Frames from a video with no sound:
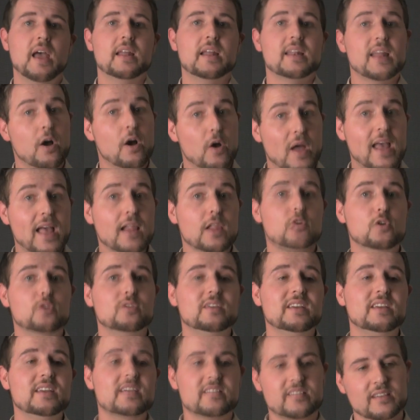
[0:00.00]
Now,
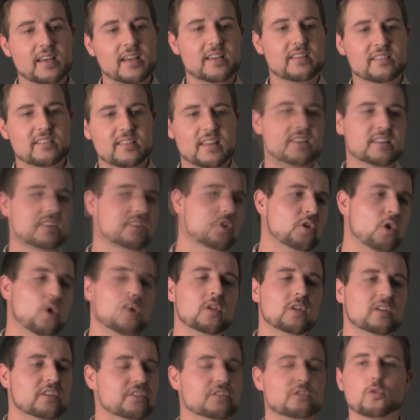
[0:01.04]
LOD says that this
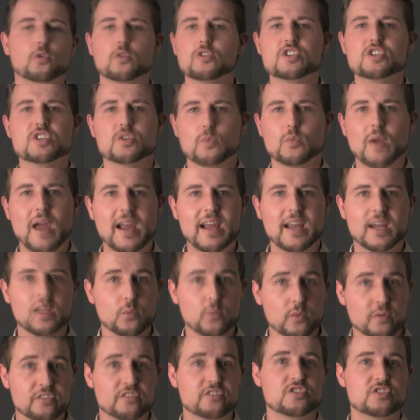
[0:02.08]
whole extortion racket
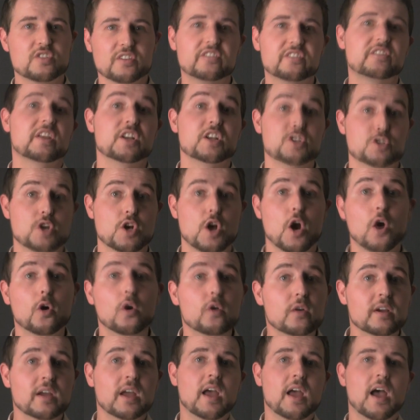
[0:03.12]
was just a
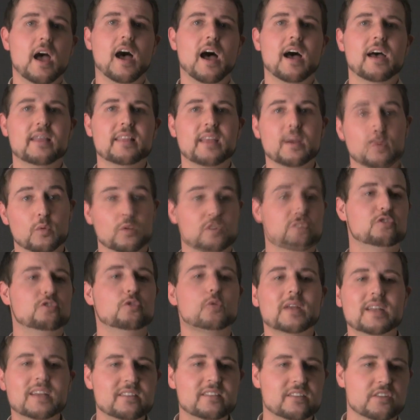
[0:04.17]
joke. Uh, they were
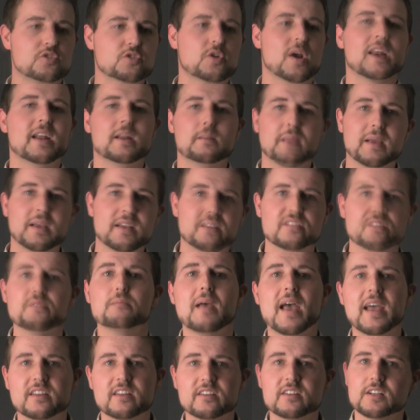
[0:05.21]
doing it to try to make
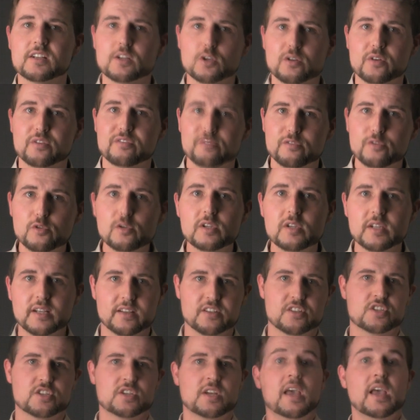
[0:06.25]
Symantec look
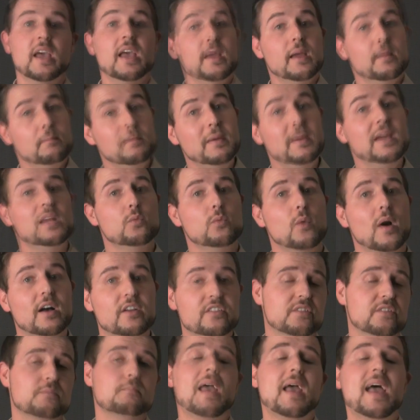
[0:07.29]
foolish. Meanwhile,
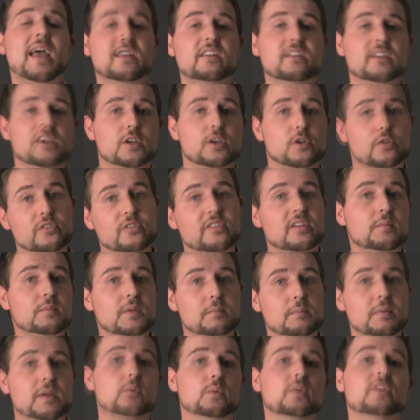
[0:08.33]
Symantec, who seemed to
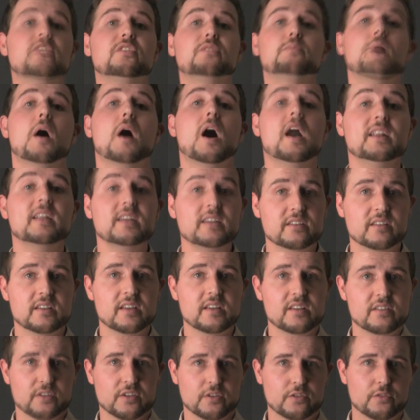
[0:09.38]
be responding to
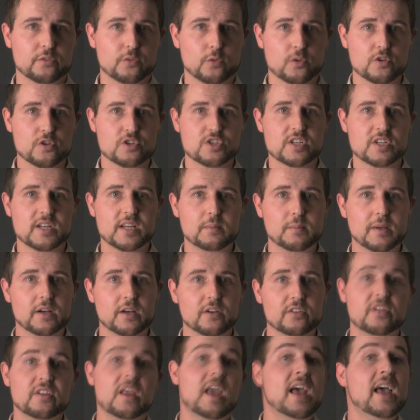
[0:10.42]
these extortion
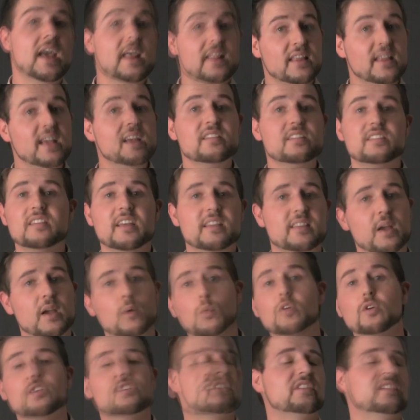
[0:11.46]
emails, they said they
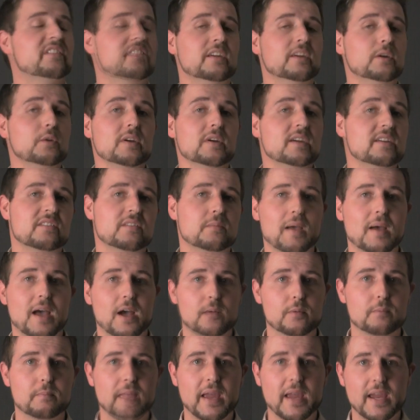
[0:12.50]
weren't serious
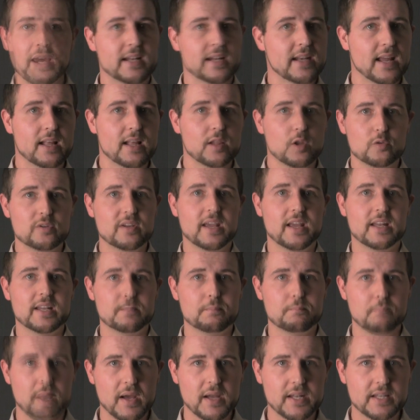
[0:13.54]
about paying LOD any
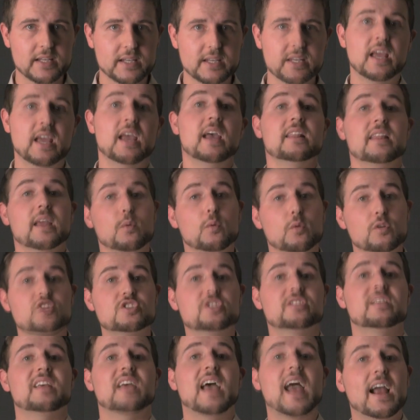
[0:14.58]
money. They were
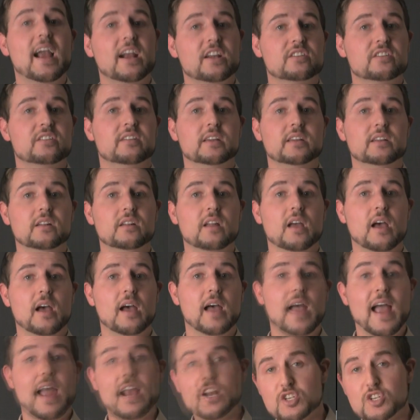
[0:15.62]
just acting, uh,
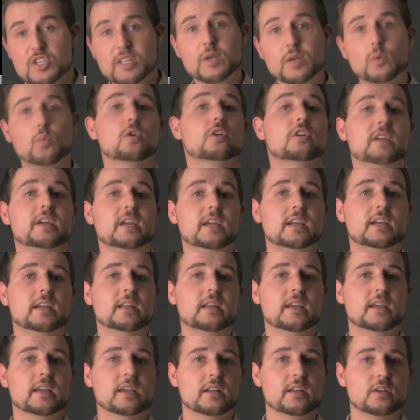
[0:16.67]
actually working
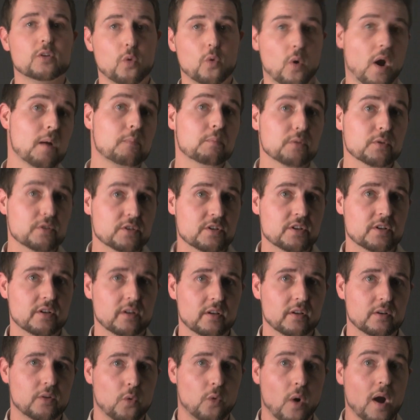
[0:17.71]
in cooper
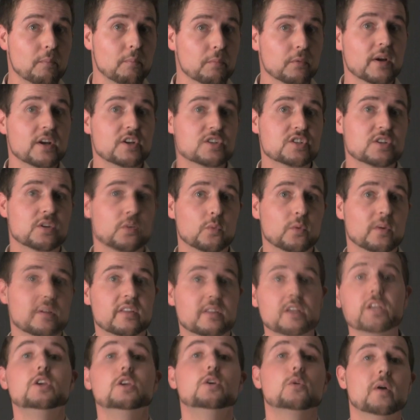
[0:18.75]
cooperation with
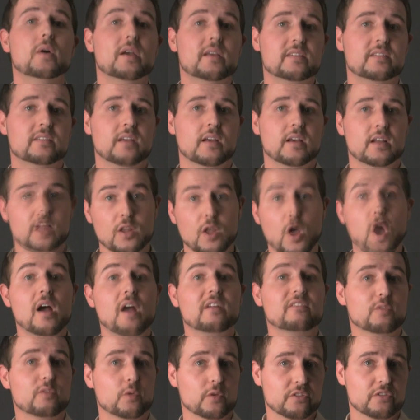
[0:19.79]
a U.S. Uh, law
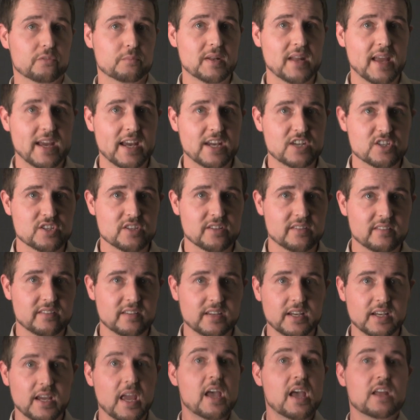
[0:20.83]
enforcement
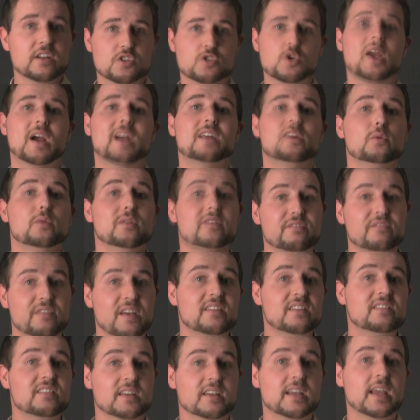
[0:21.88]
agency to try to
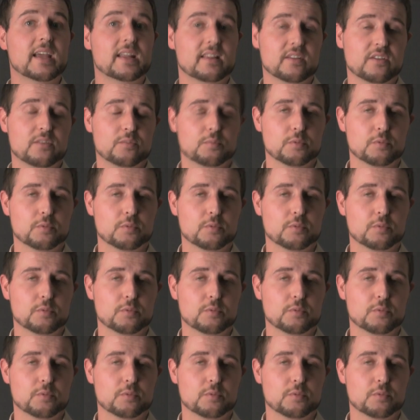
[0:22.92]
investigate this